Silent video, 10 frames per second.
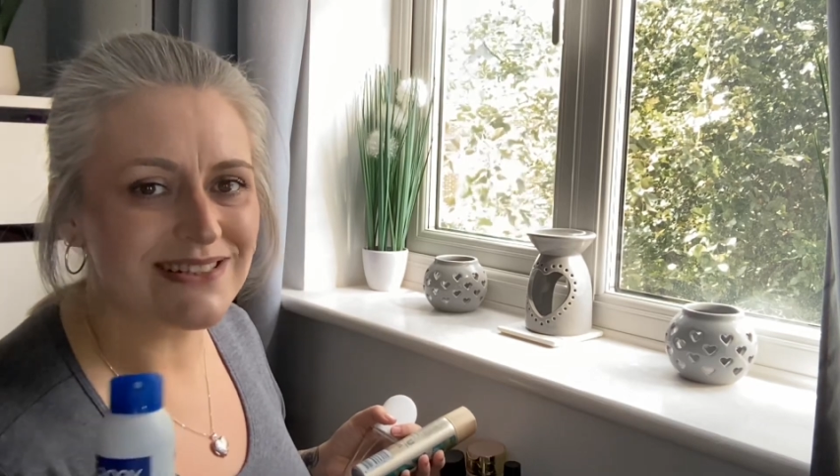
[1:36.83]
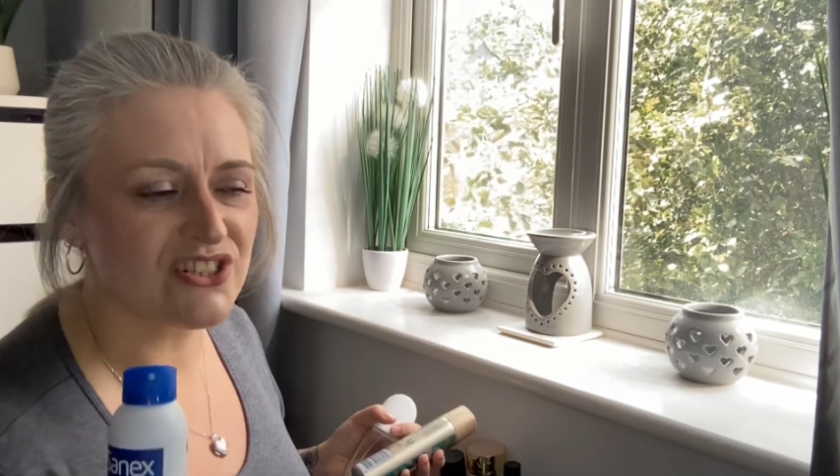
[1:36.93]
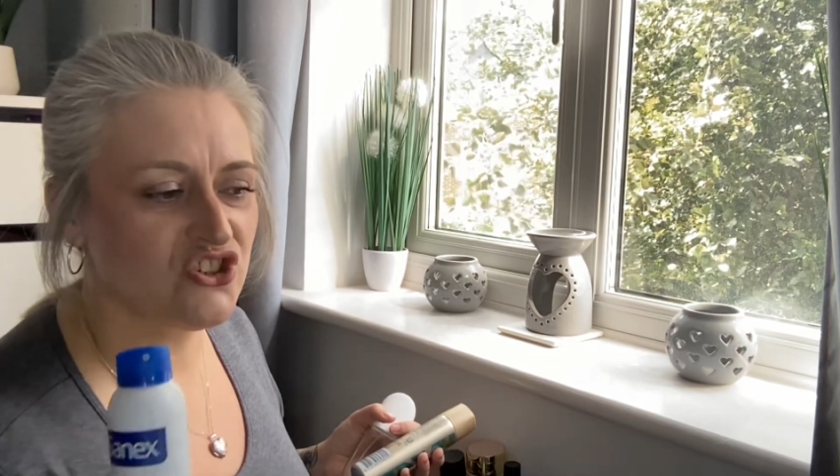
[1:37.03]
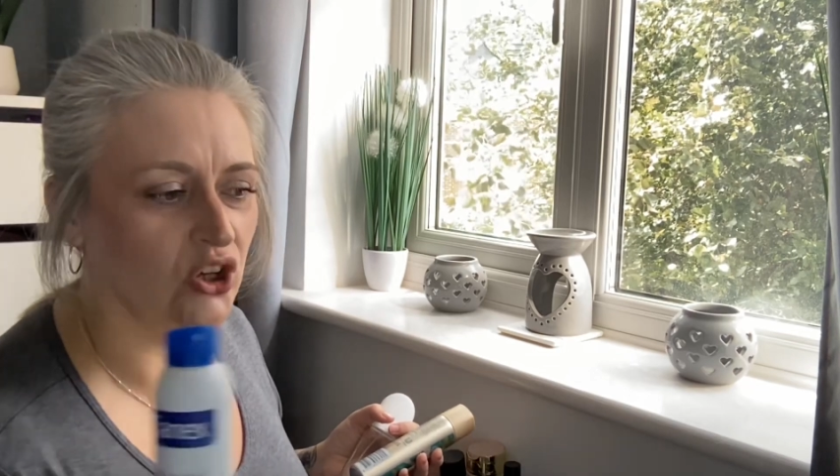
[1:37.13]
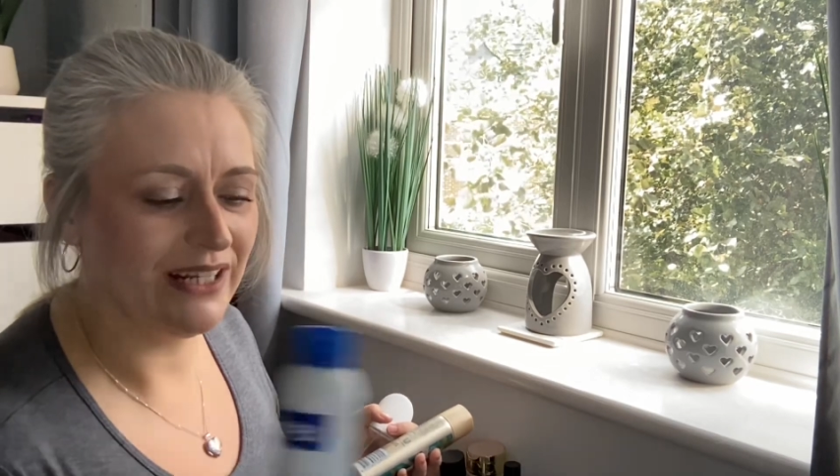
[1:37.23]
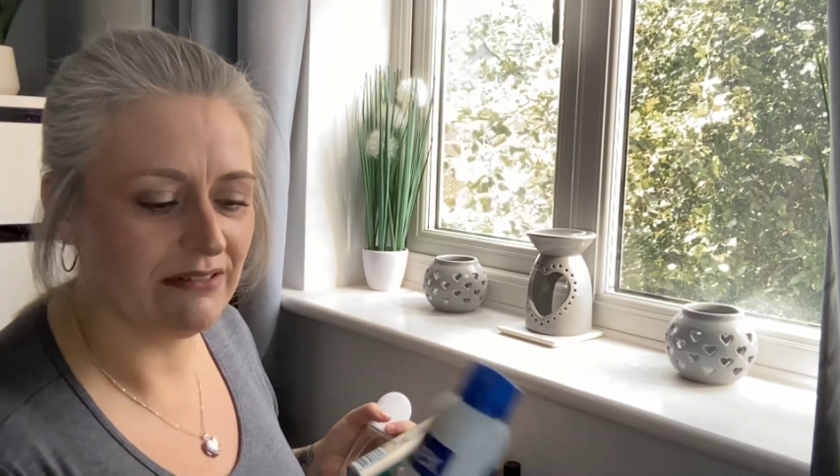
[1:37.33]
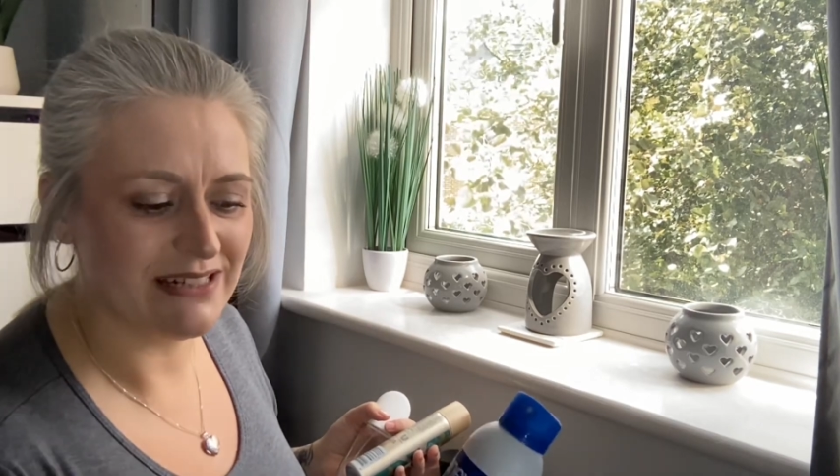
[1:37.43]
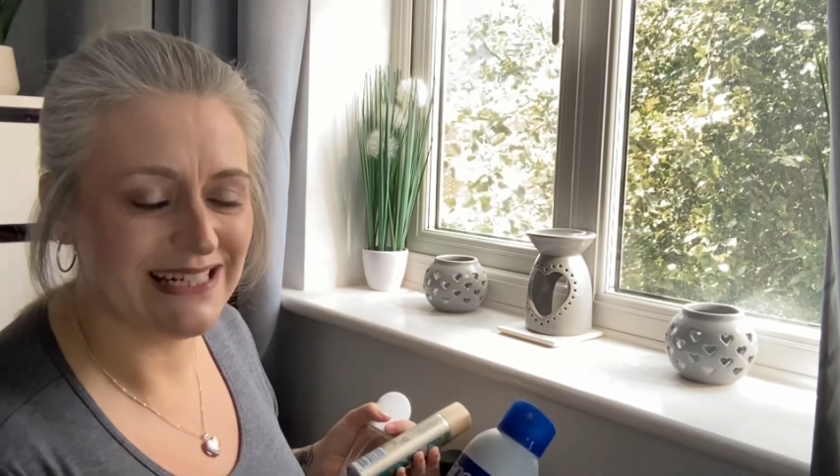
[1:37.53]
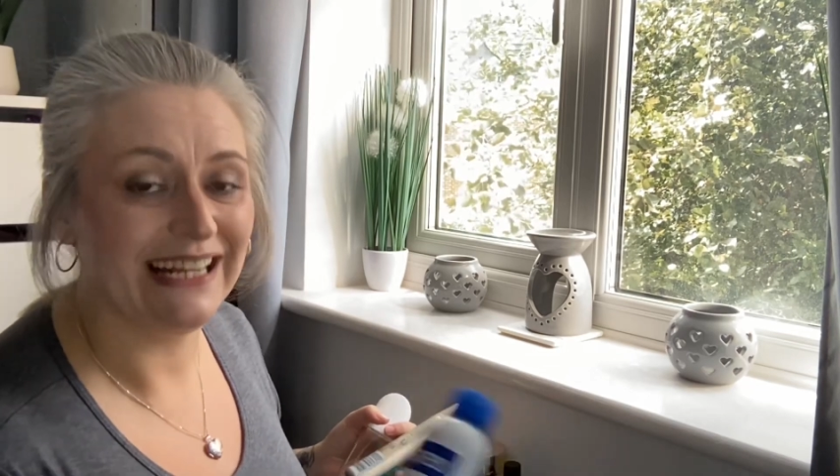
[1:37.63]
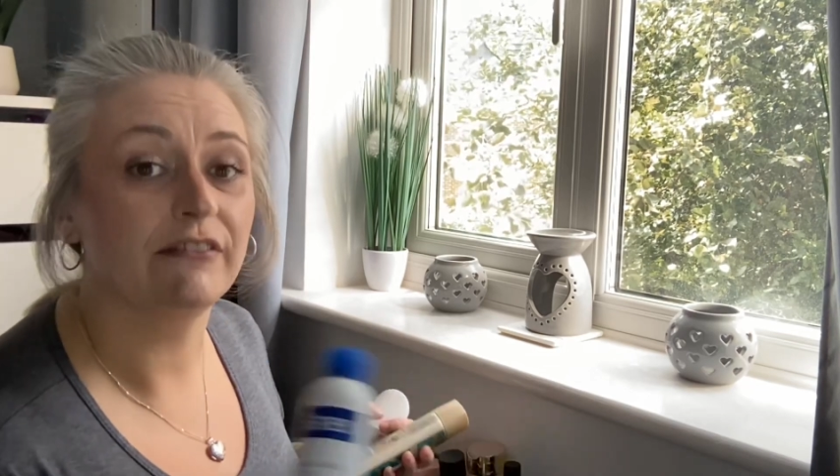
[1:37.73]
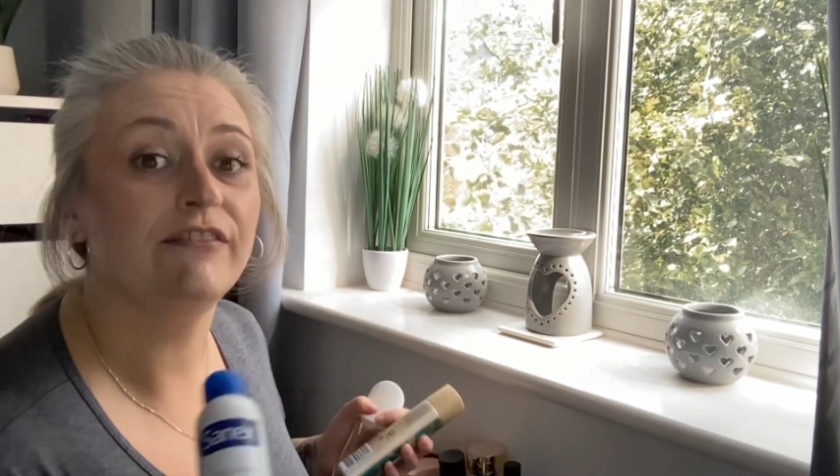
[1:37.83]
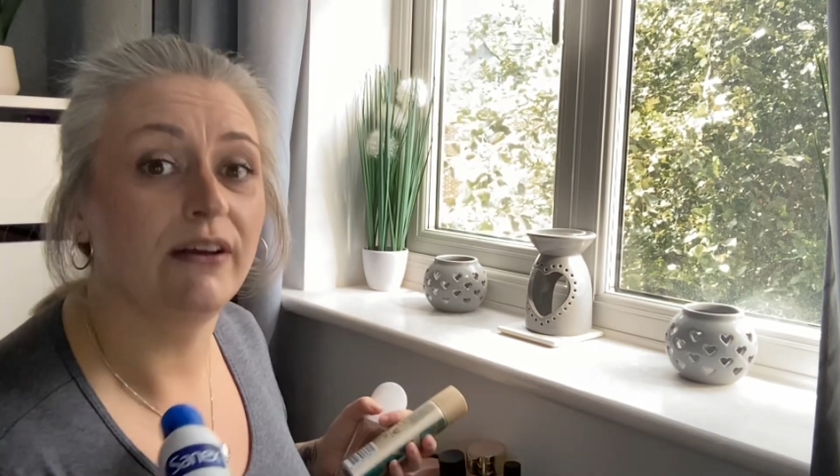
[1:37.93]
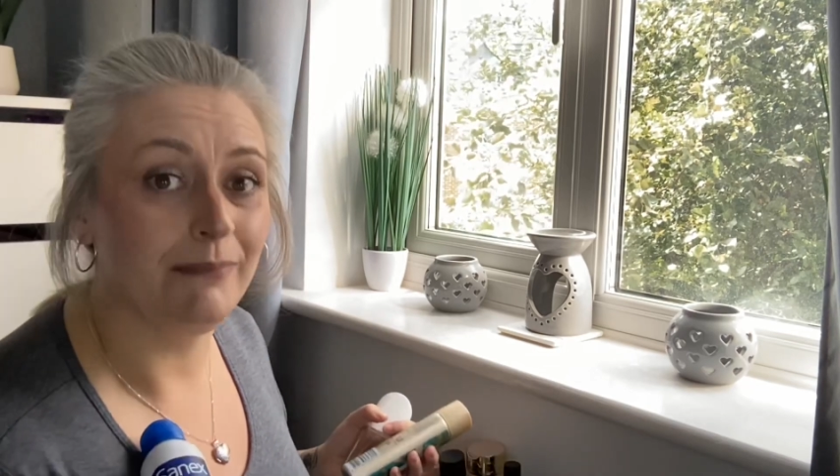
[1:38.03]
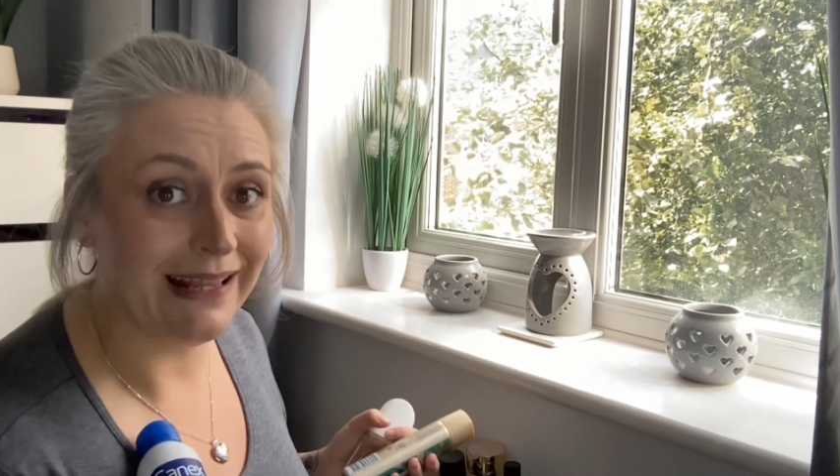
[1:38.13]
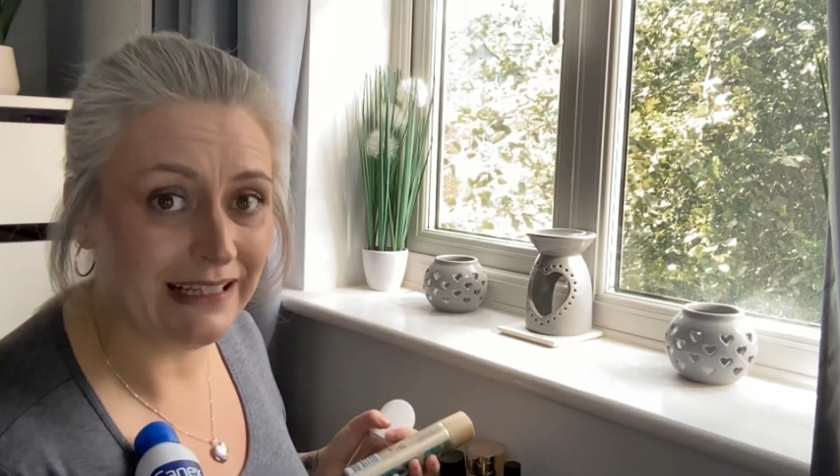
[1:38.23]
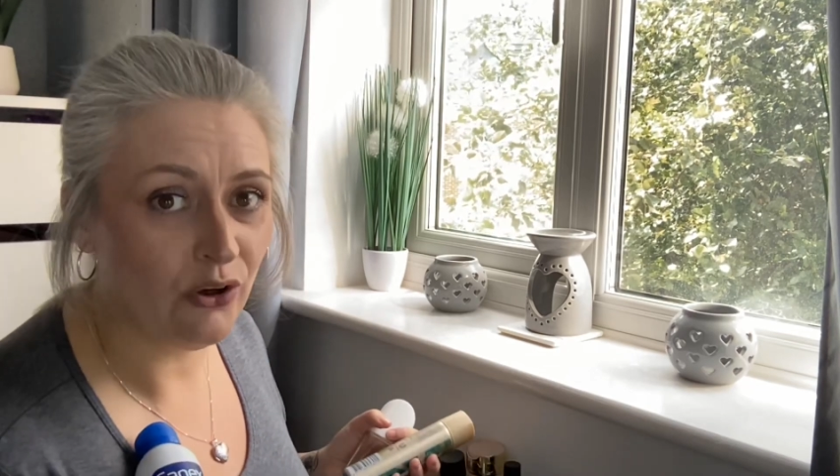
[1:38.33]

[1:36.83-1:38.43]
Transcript: It's non-irritating for me.